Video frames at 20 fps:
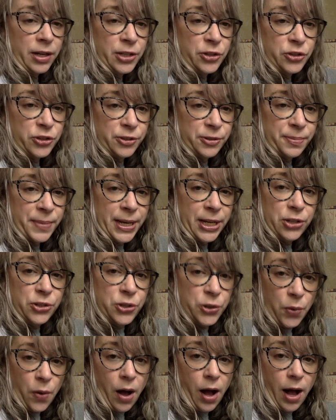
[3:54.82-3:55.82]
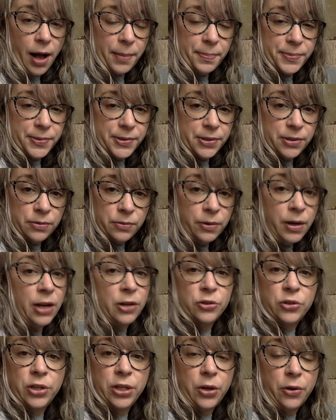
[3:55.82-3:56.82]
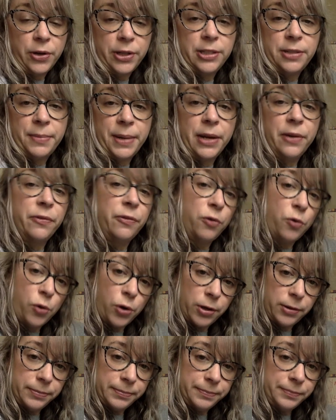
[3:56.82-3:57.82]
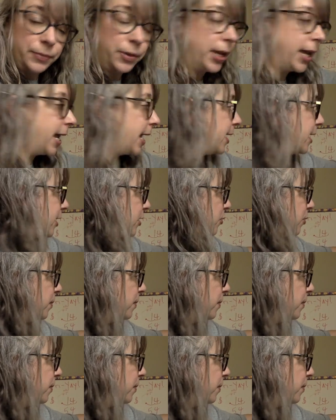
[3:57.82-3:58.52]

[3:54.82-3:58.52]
going to just make 2 hops. We're actually going to make 4, okay? Because